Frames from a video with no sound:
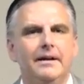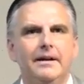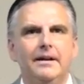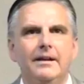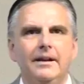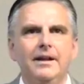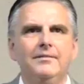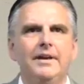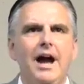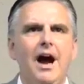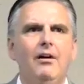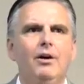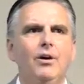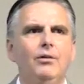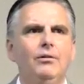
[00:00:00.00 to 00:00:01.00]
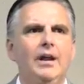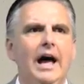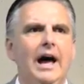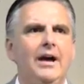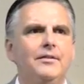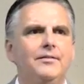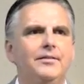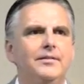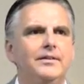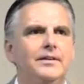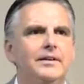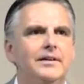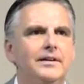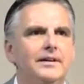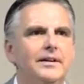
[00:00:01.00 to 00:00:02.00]
living our own life.
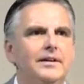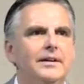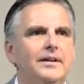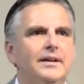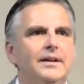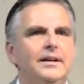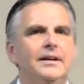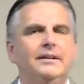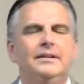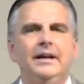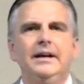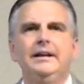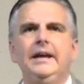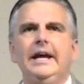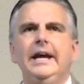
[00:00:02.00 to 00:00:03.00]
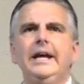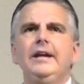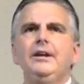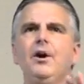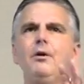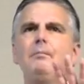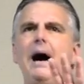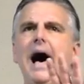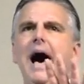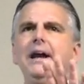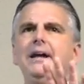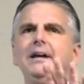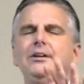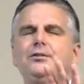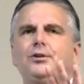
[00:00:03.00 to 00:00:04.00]
Didn't need
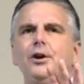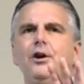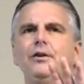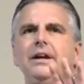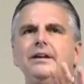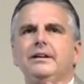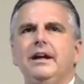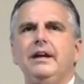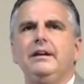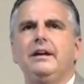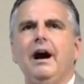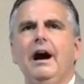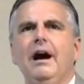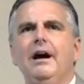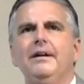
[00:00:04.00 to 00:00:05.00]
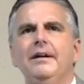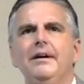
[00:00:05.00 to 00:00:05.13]
nobody, sure didn't need God.